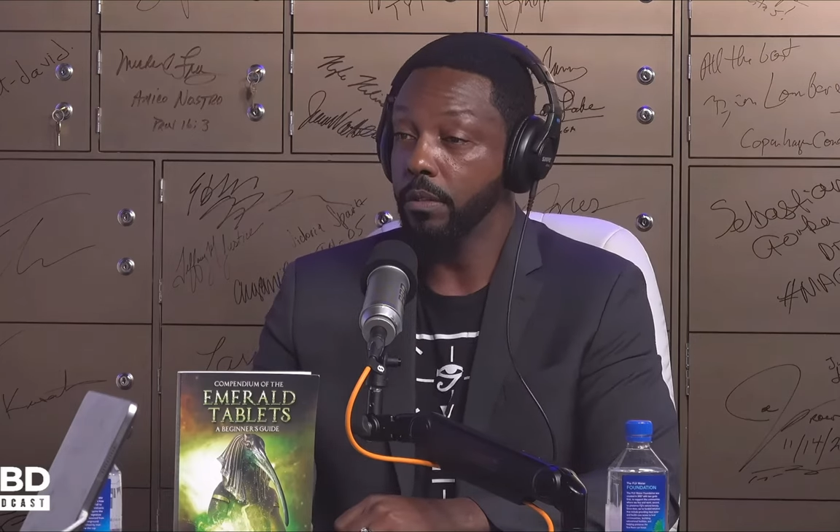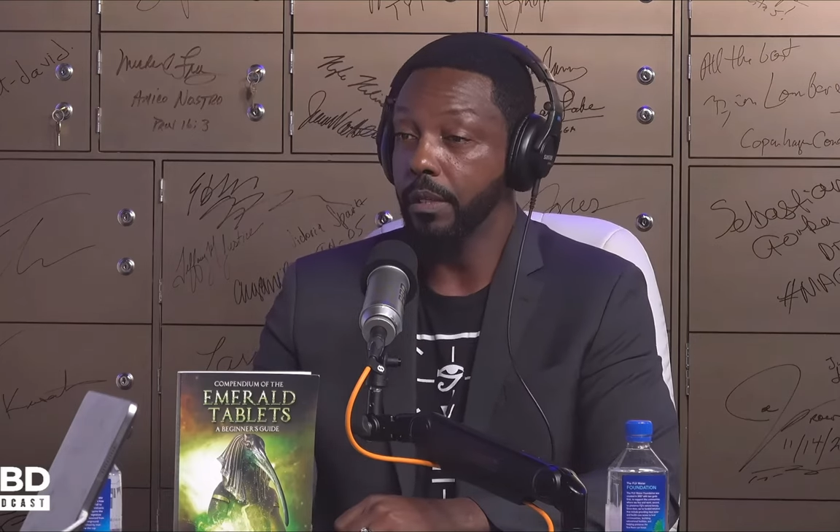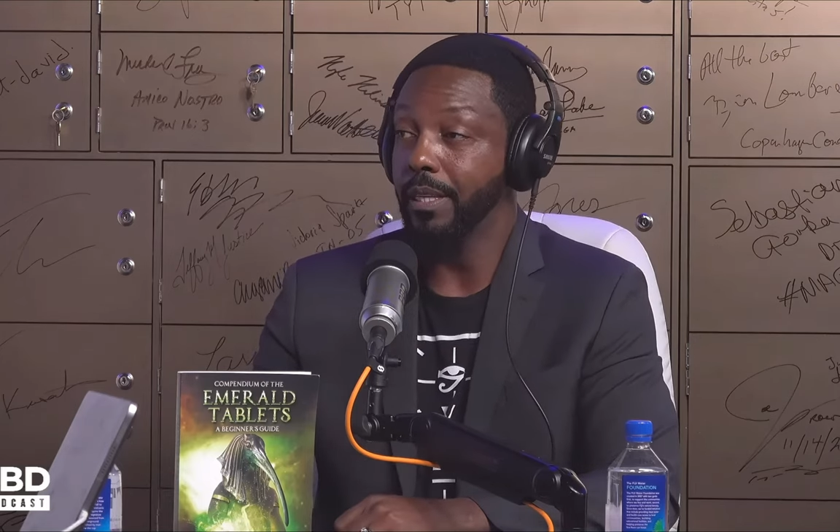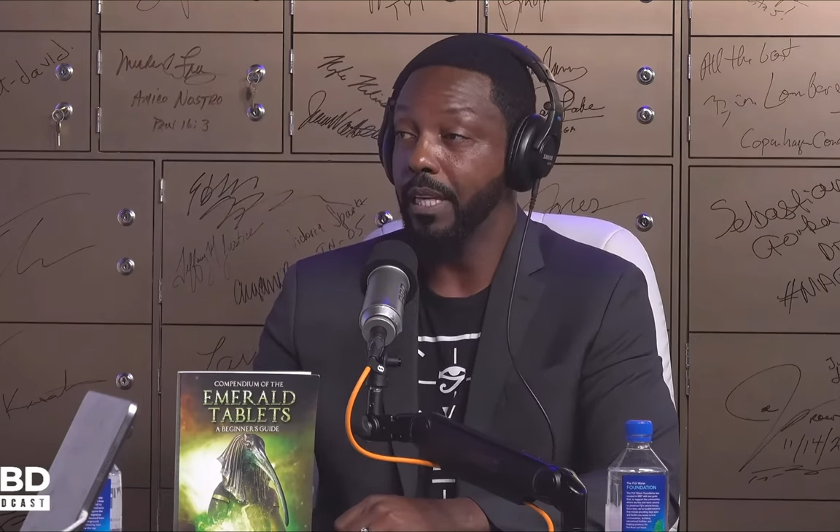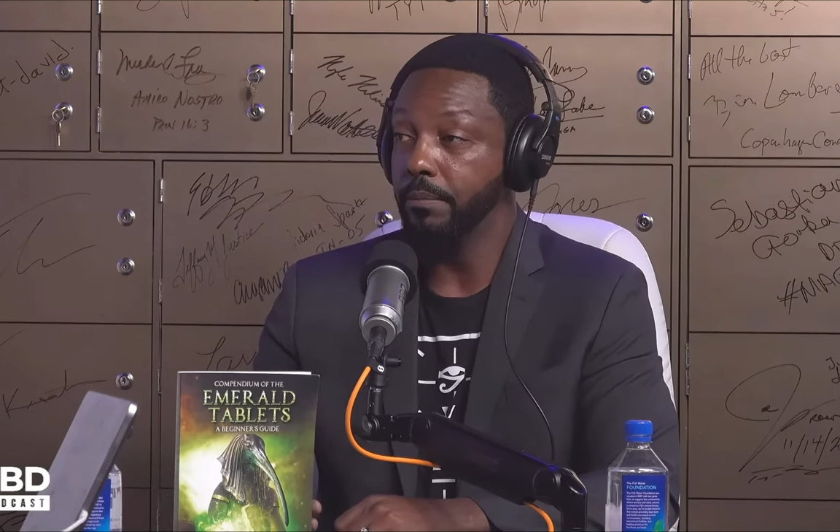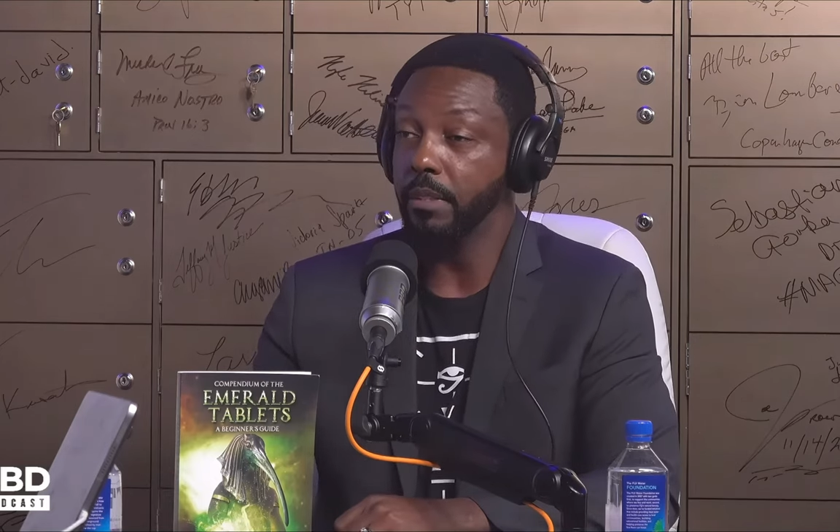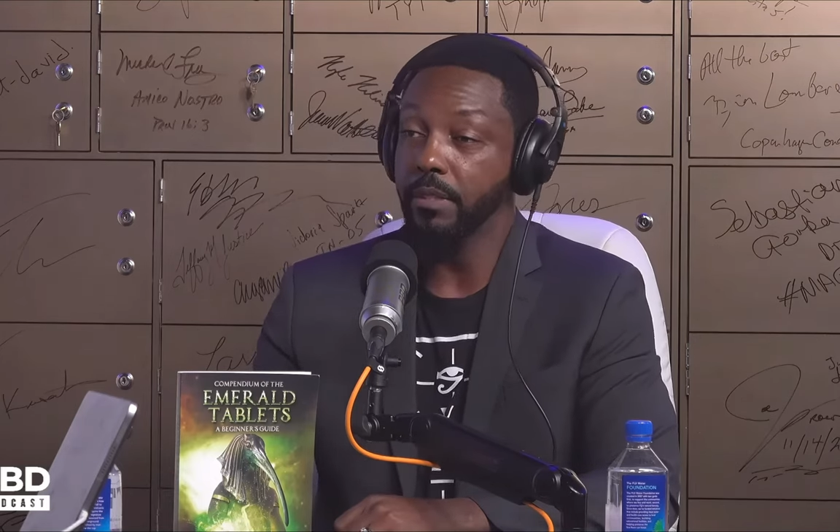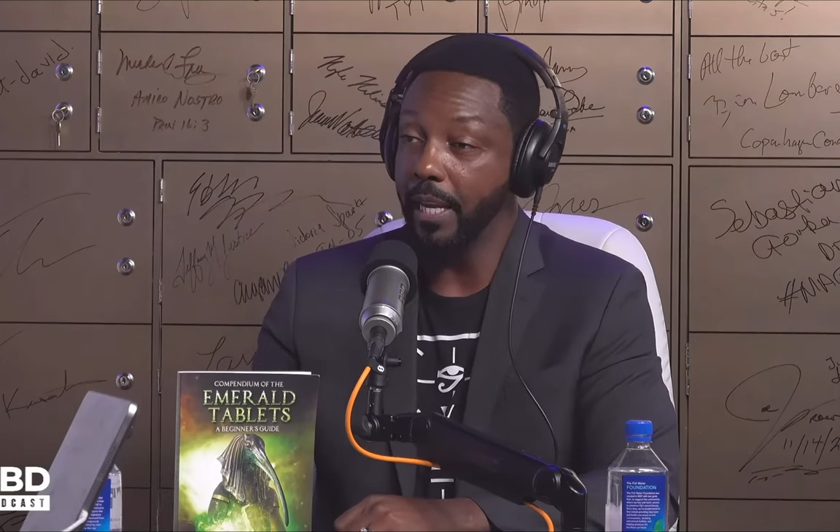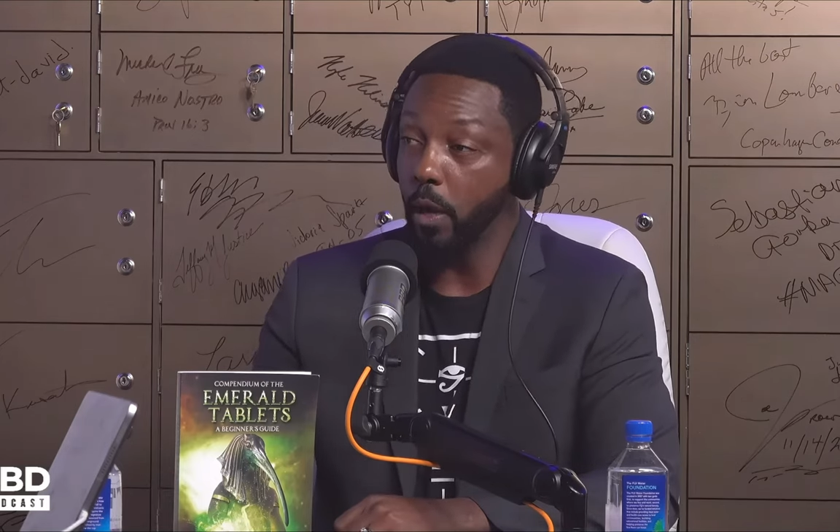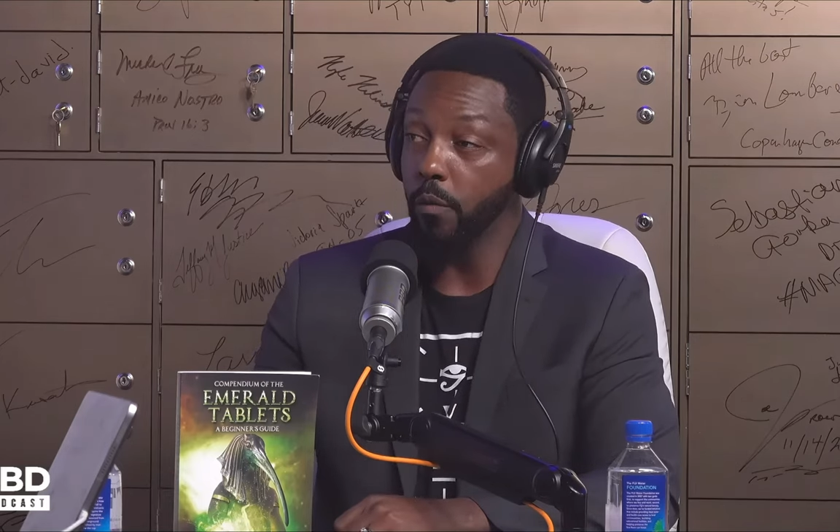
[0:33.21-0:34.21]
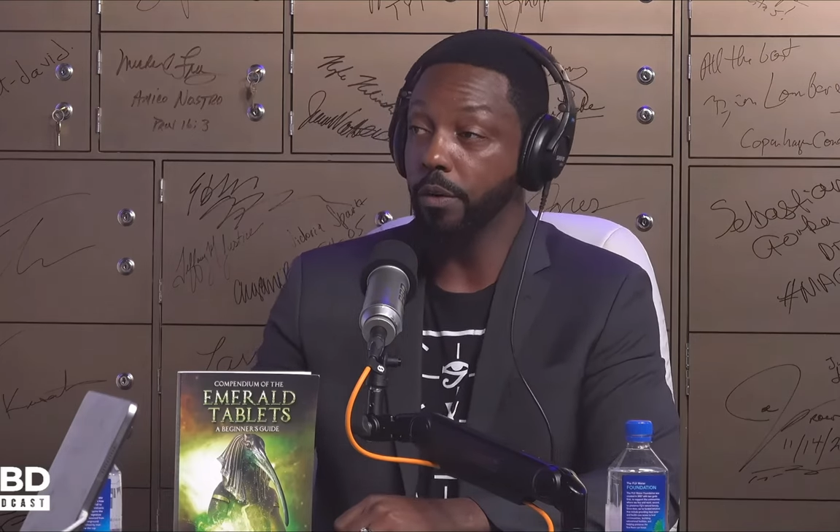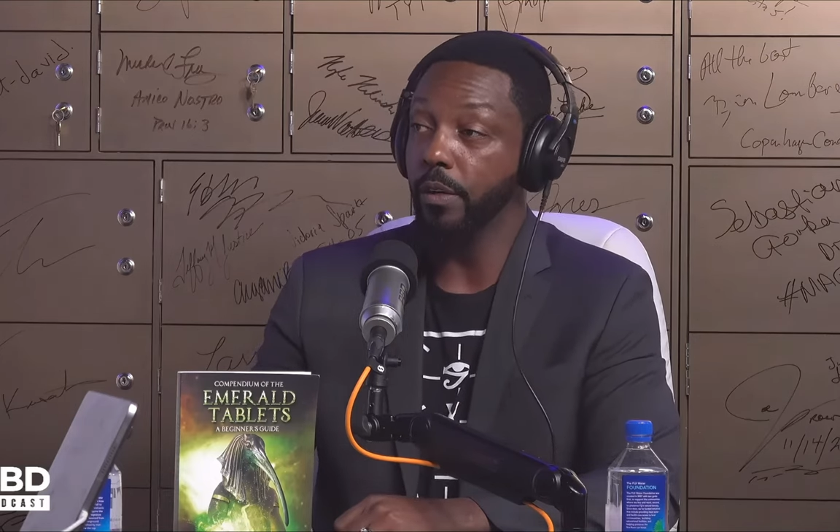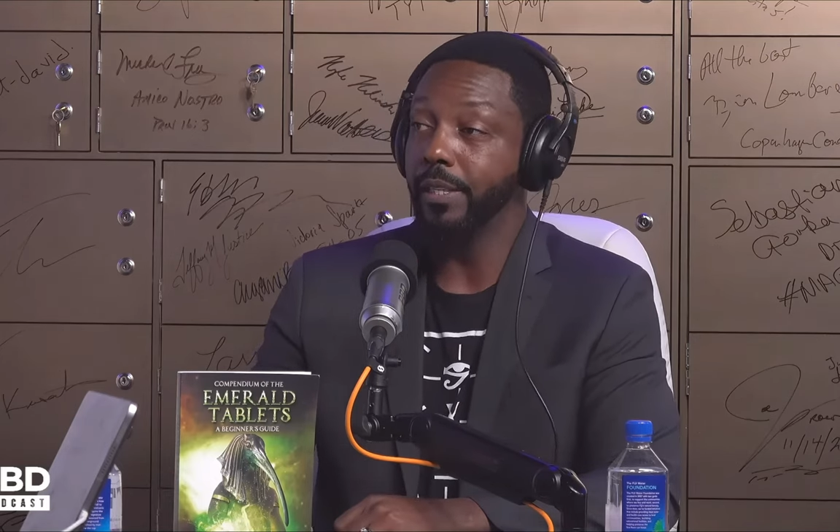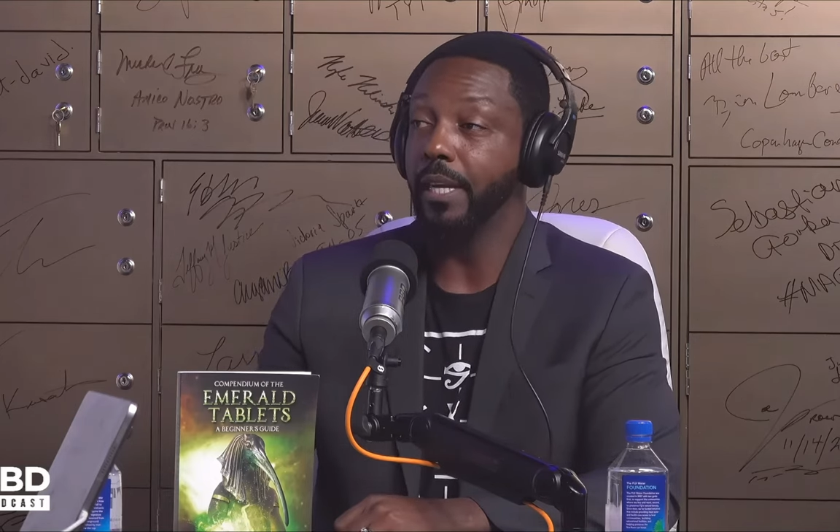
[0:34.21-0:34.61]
to keep to take over early,